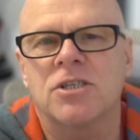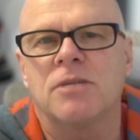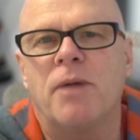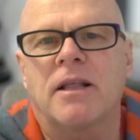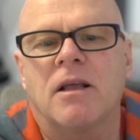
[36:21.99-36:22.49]
just
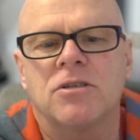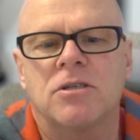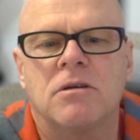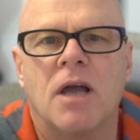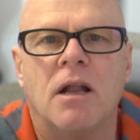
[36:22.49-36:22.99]
to make those
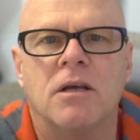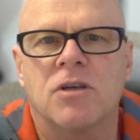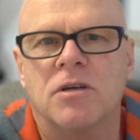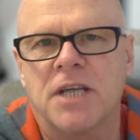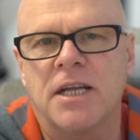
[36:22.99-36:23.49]
two
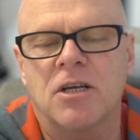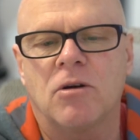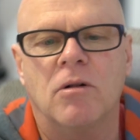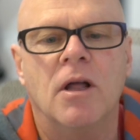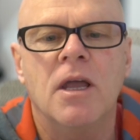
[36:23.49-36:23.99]
colors
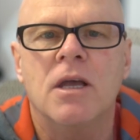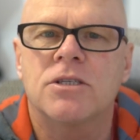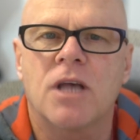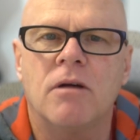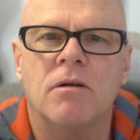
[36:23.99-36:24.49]
identical.
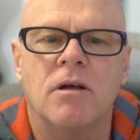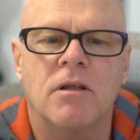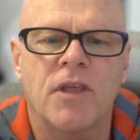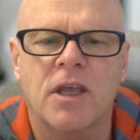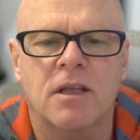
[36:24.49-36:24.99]
So
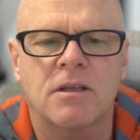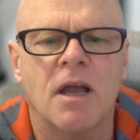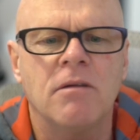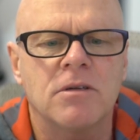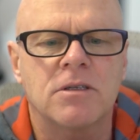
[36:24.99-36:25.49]
the
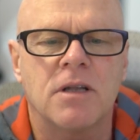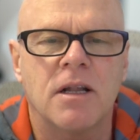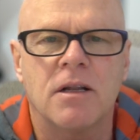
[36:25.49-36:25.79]
don't